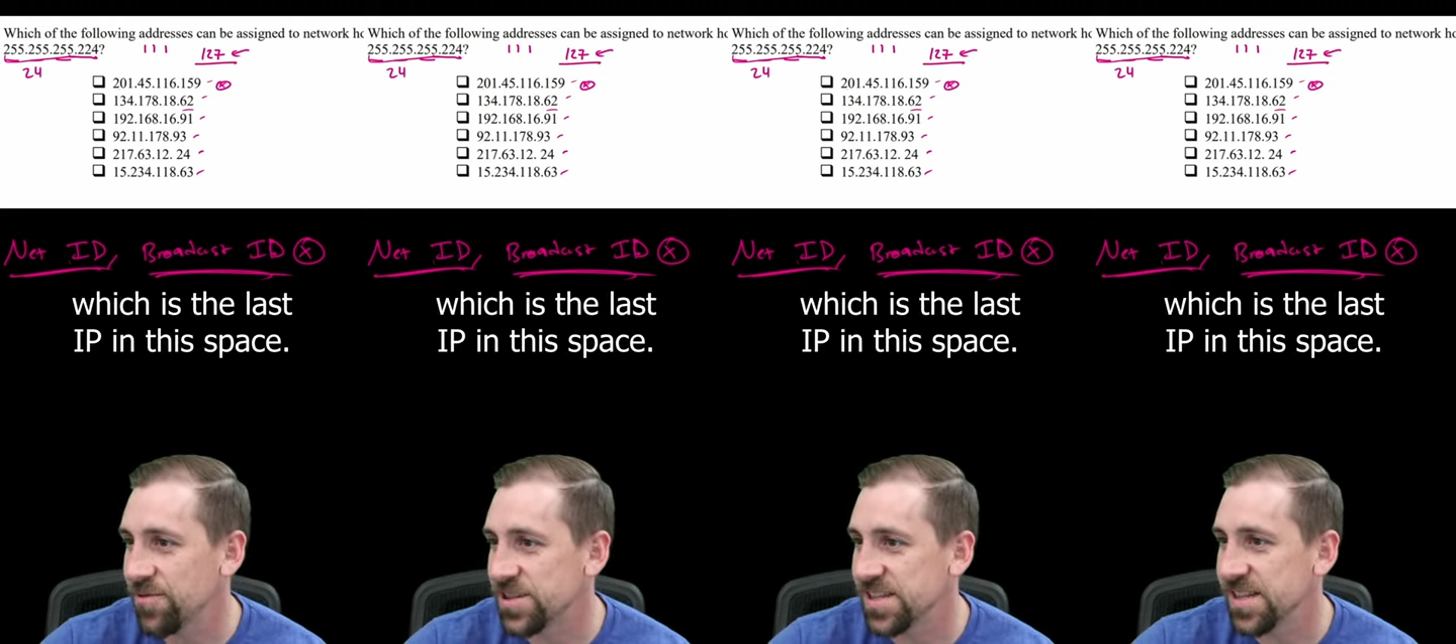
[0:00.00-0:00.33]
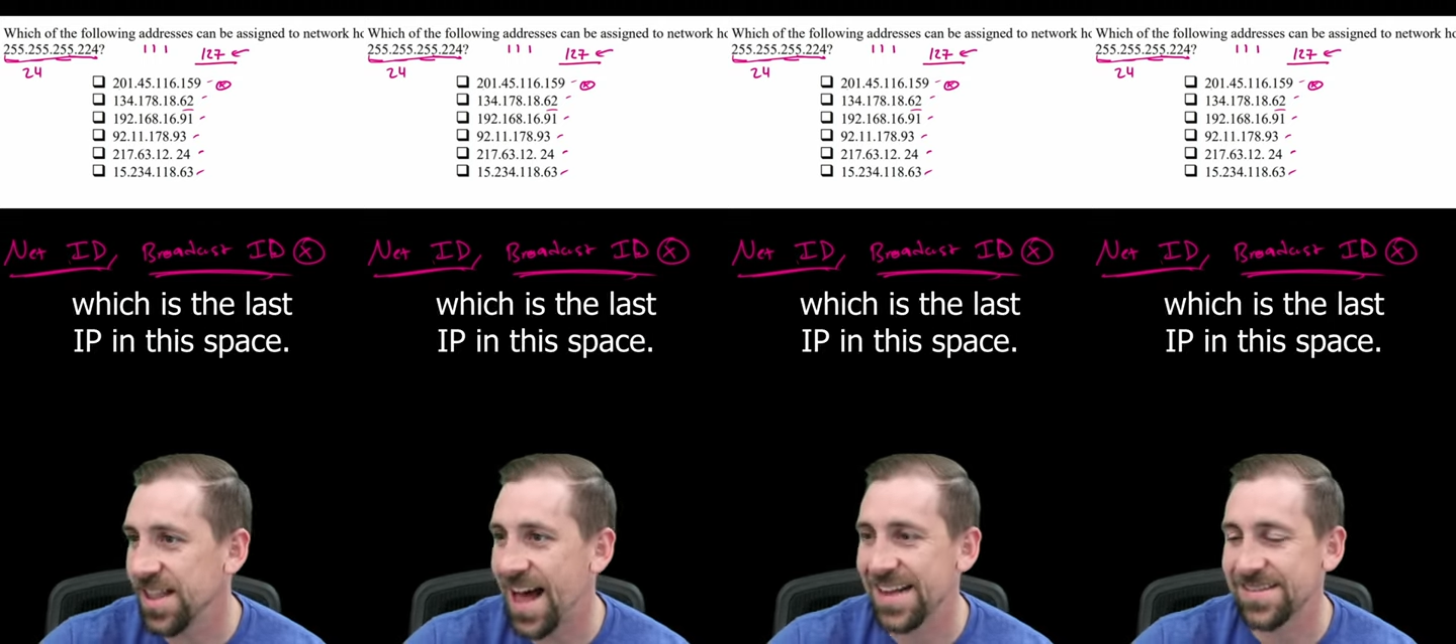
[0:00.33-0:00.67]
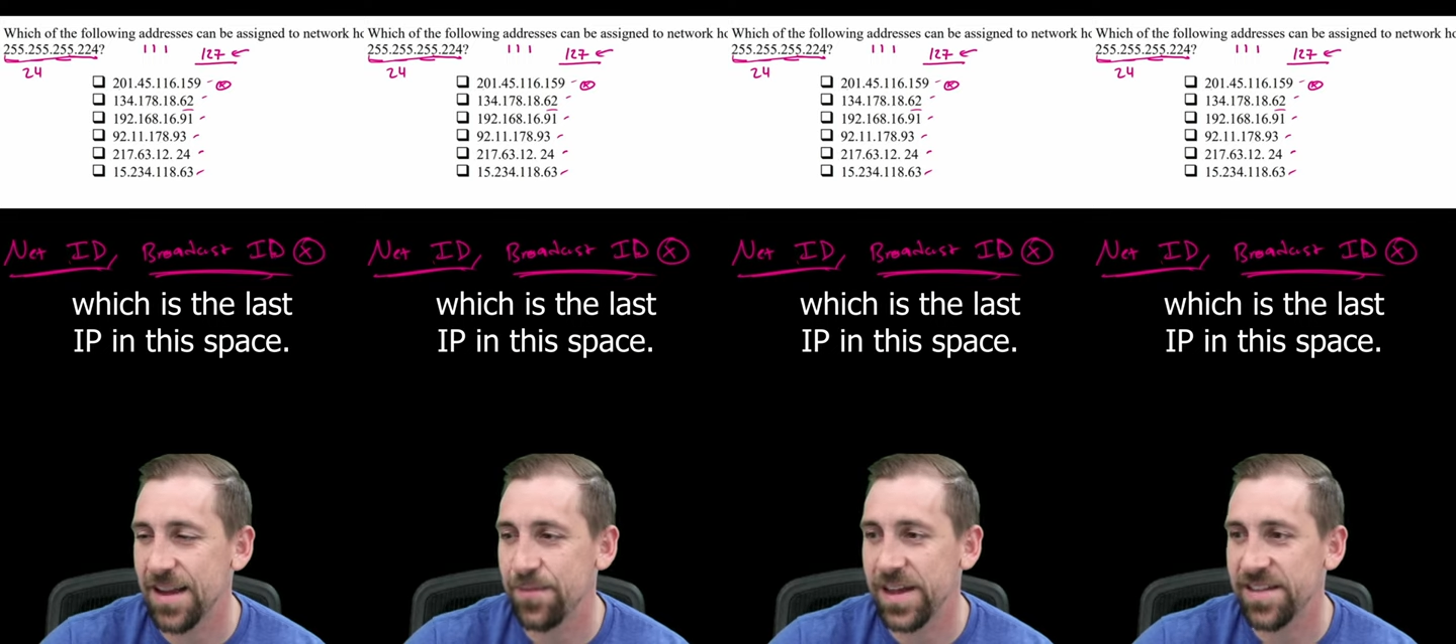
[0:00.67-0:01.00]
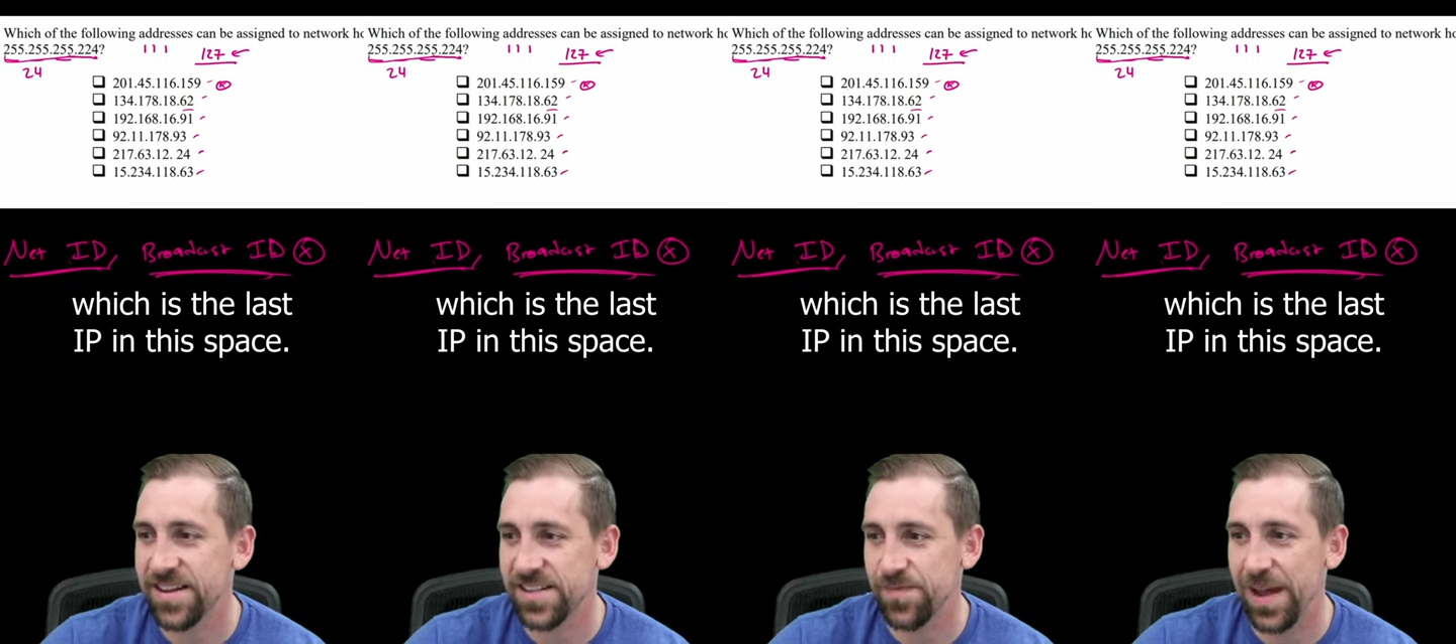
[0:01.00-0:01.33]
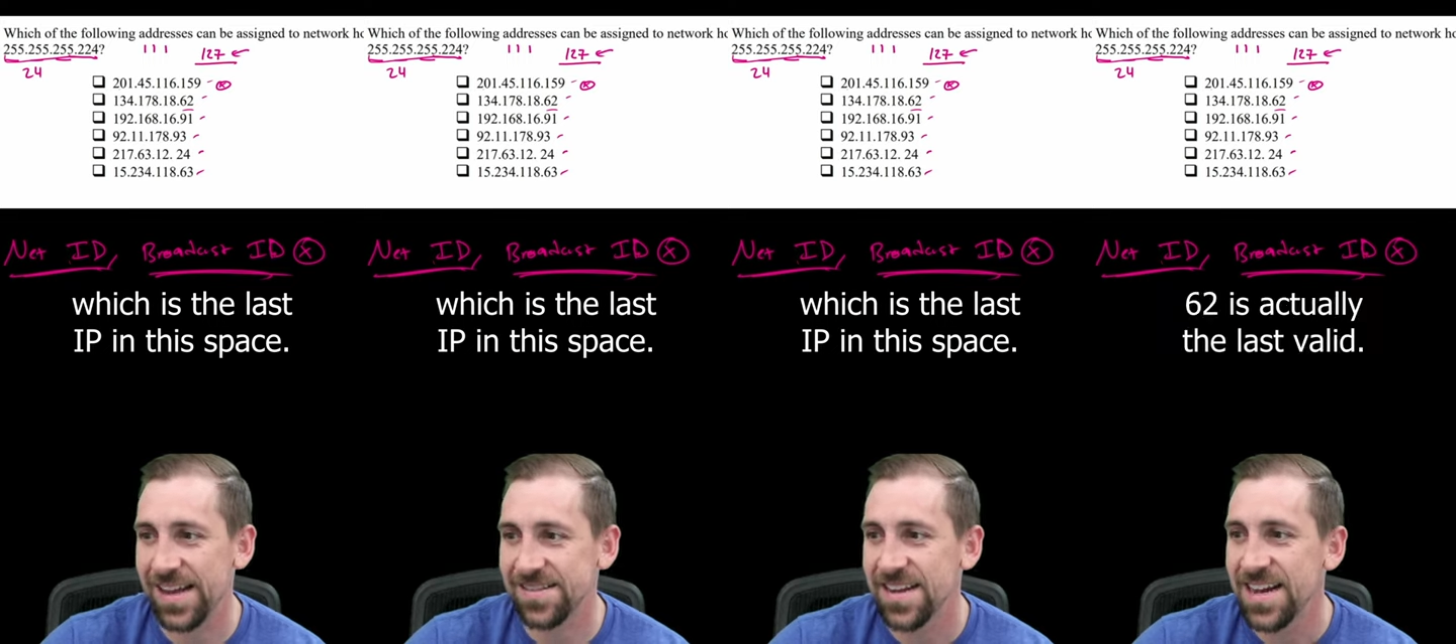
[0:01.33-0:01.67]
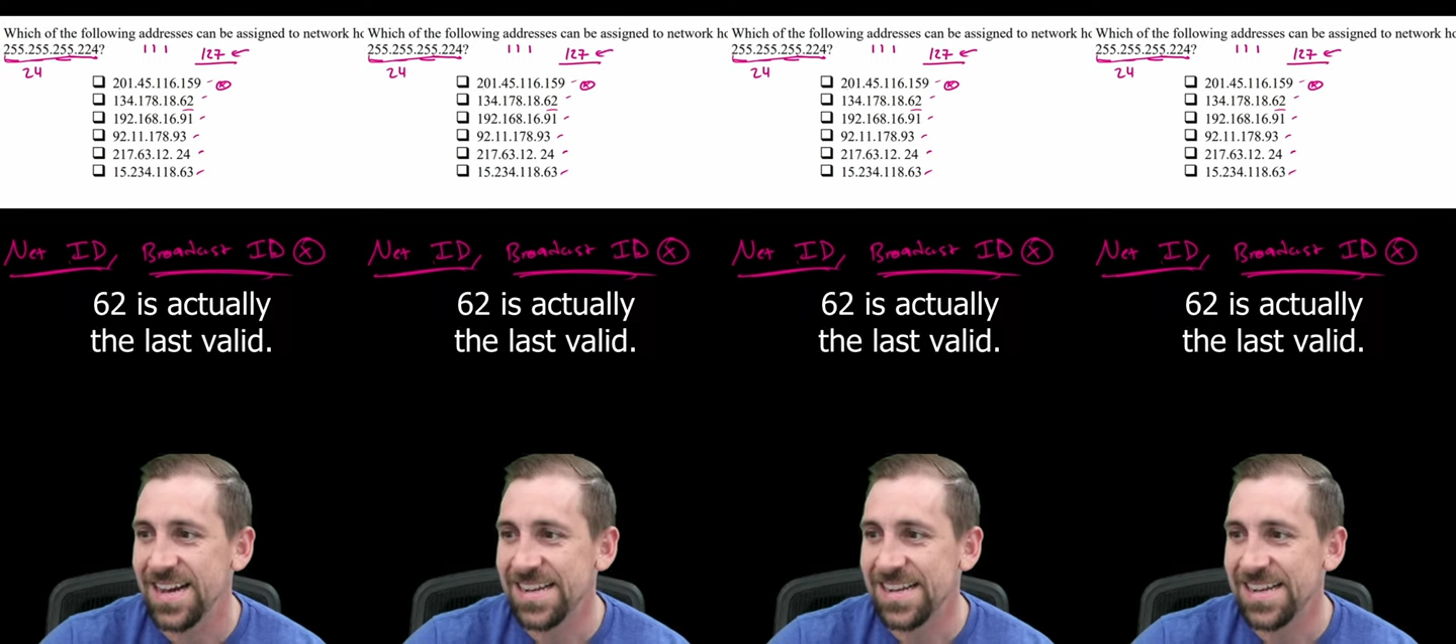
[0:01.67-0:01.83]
which is the last IP in this space.